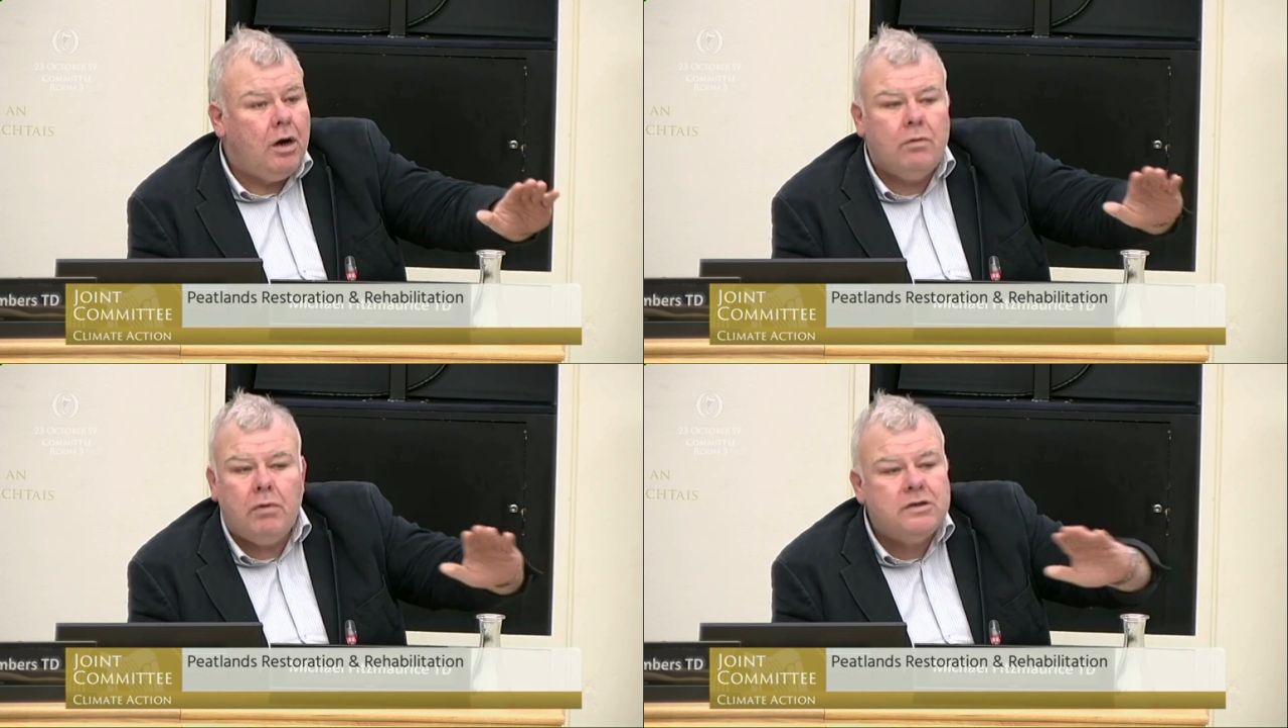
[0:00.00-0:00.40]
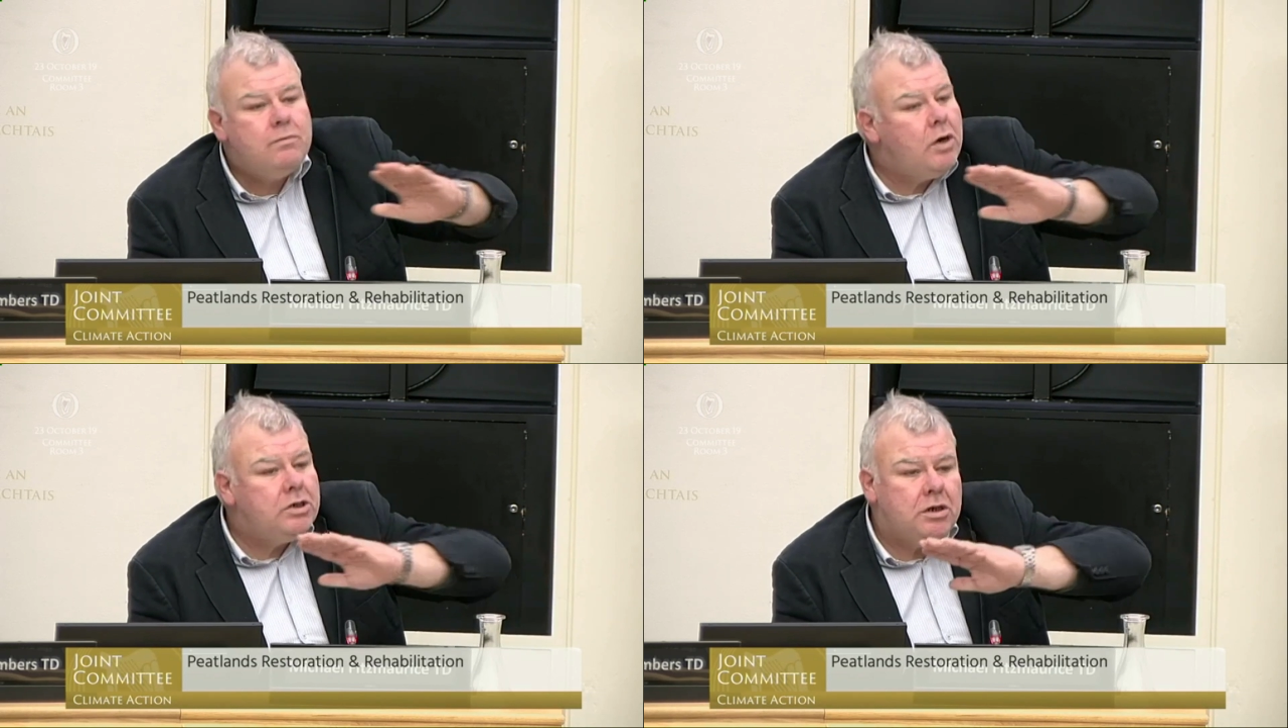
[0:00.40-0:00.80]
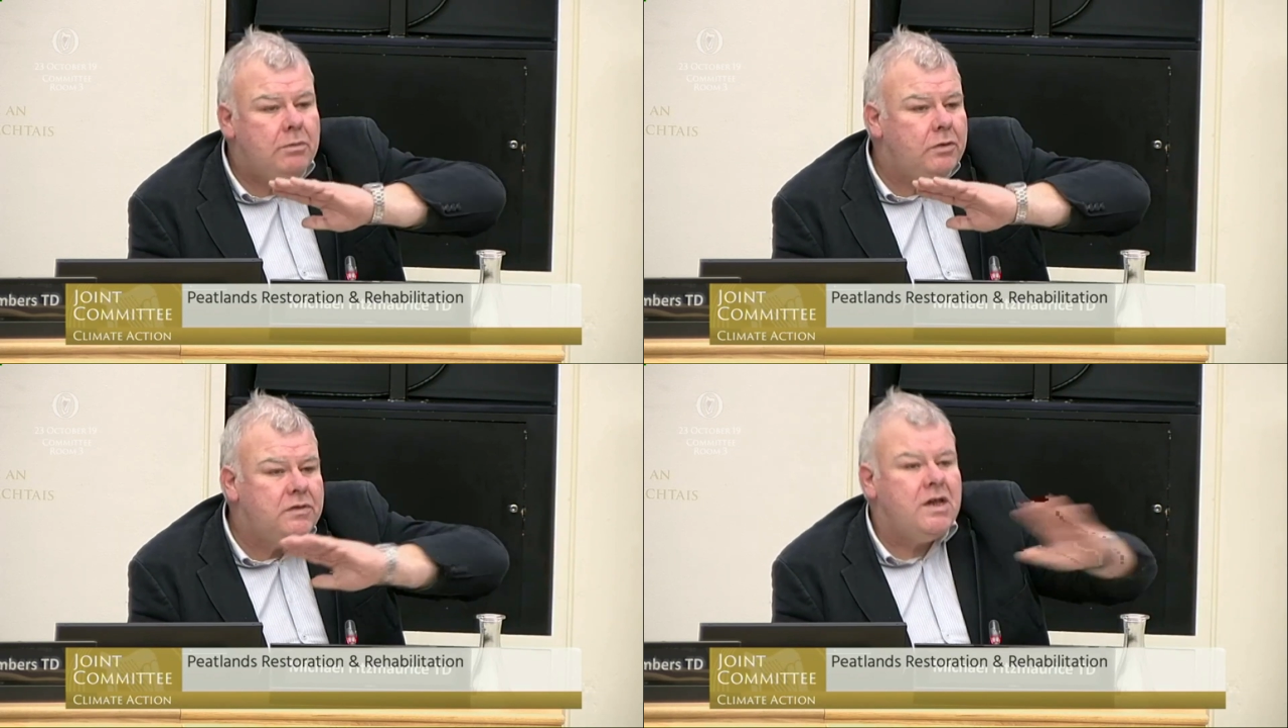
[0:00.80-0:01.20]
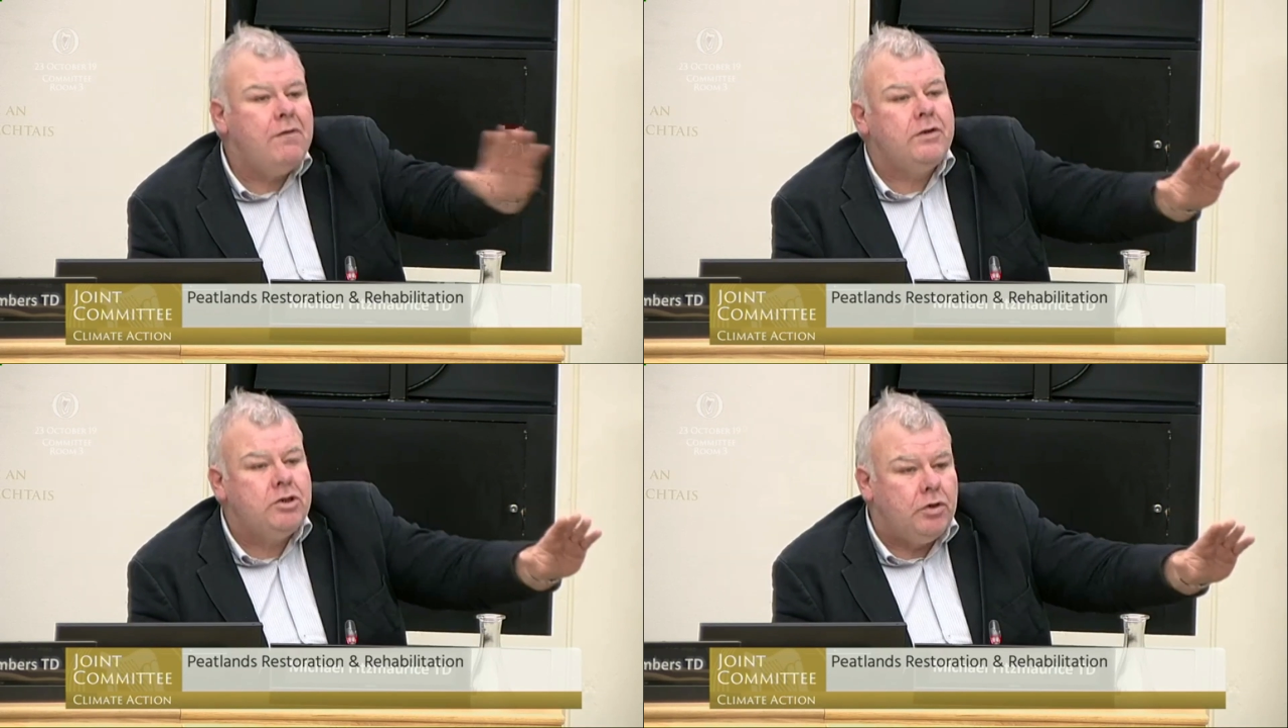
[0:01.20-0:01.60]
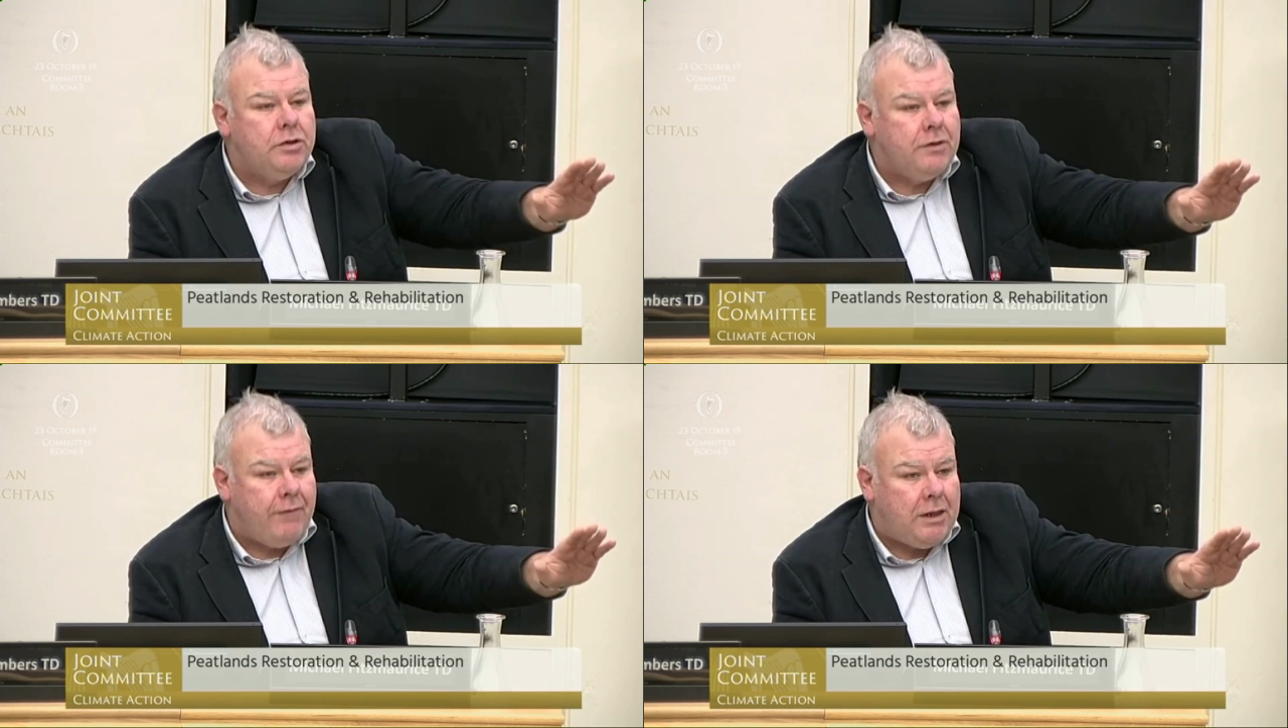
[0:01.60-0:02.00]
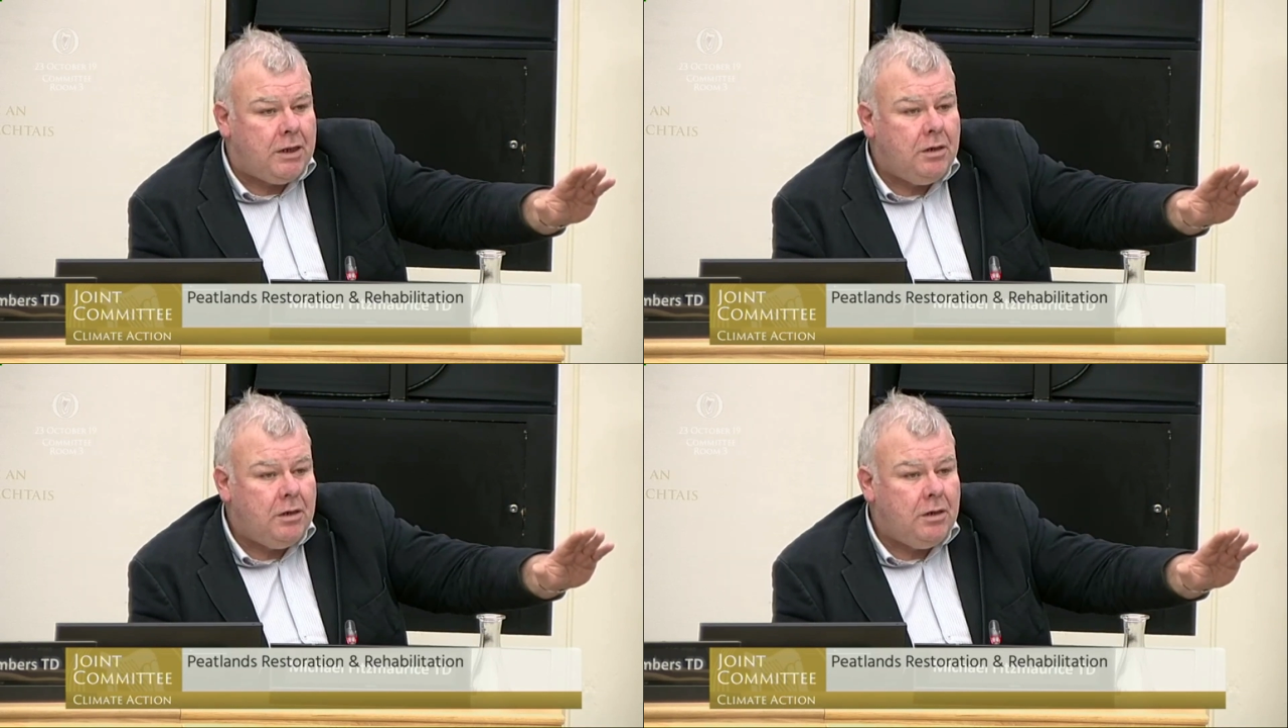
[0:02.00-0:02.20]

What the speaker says: it wasn't brought in about saving tons of Anthem.